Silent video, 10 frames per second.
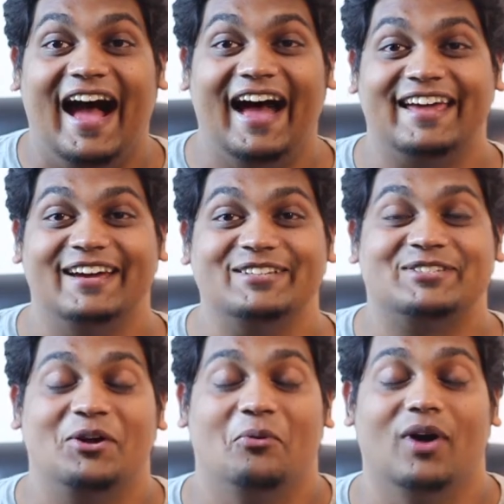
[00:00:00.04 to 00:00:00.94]
Hi
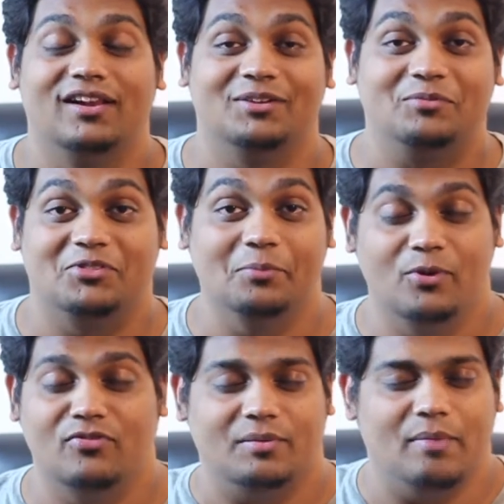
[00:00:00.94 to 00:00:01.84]
guys, welcome to the
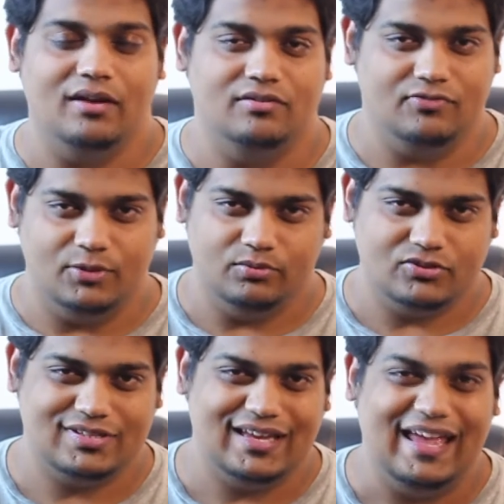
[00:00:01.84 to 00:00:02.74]
Movie Man
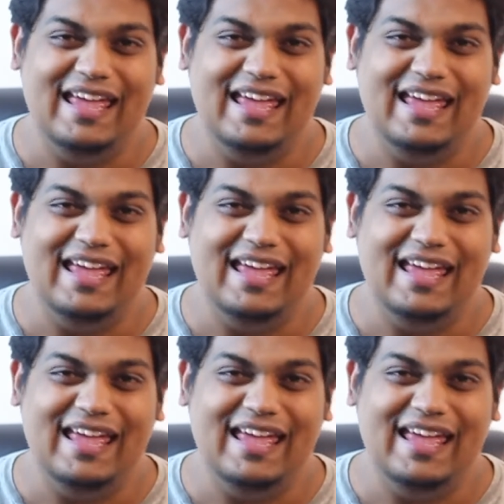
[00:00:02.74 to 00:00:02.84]
Reviews.